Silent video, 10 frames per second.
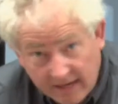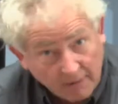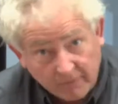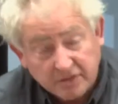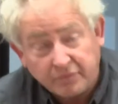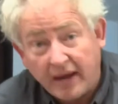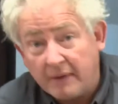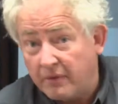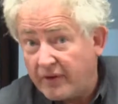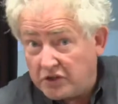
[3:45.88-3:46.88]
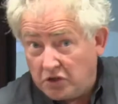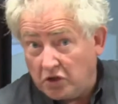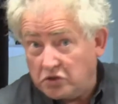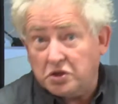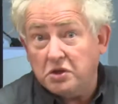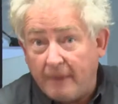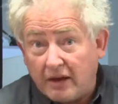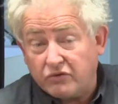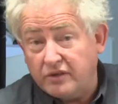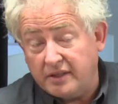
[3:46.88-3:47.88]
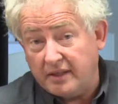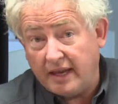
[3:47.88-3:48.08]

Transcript: Now in this fan we've actually got two batteries in